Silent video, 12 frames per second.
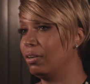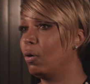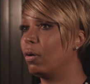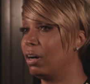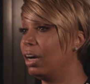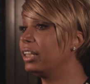
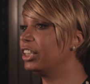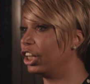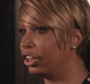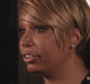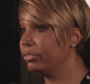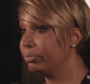or
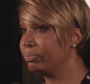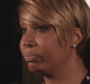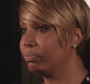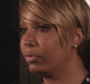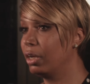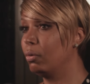unlearn
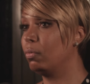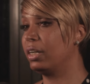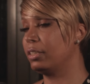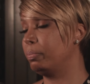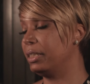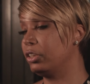what
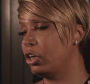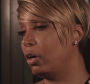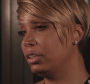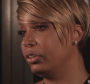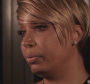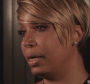has been
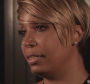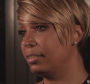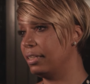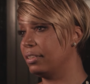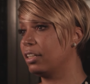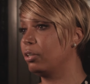taught to
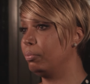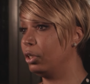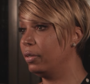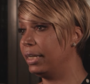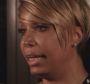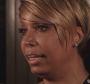us as a
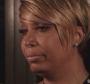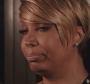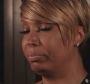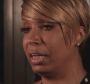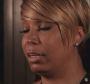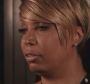community,
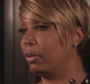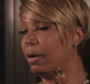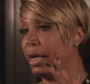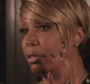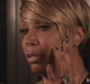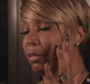I don't know
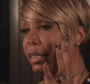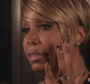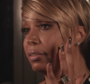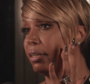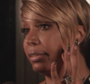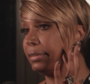how long
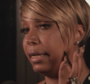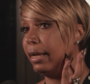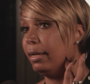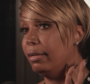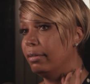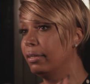that's going to
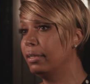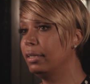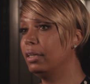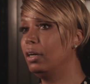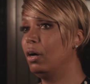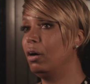take,
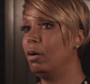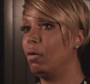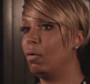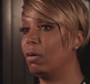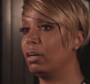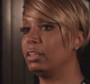
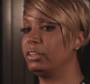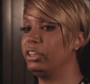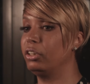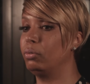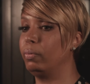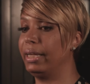or
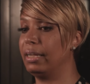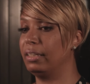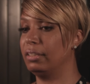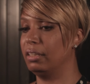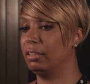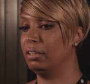until we
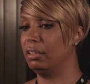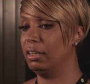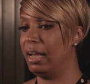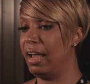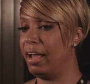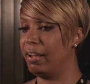can
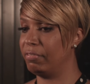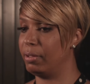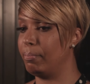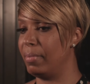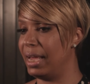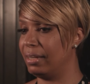have
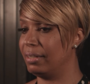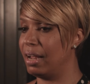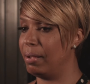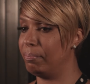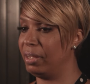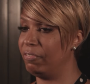the men
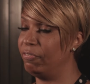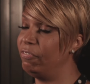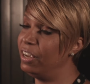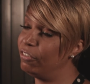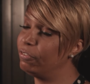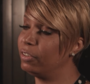not be
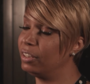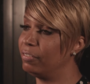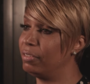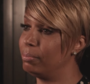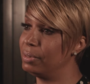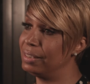fearful
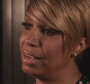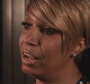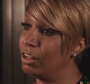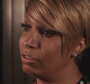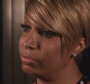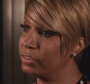of
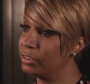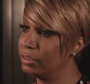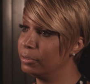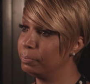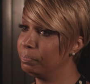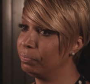themselves
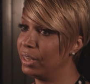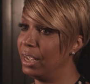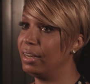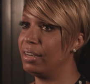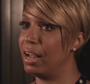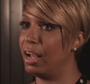
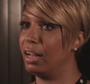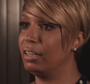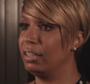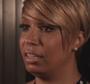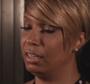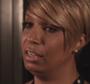and not
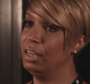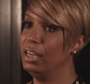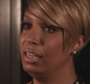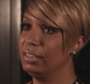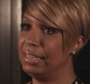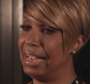
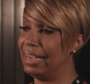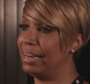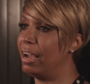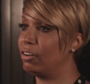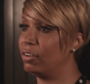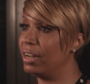take it
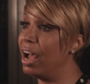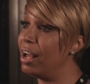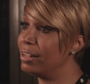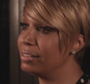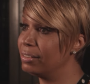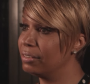out on
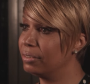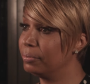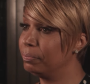us,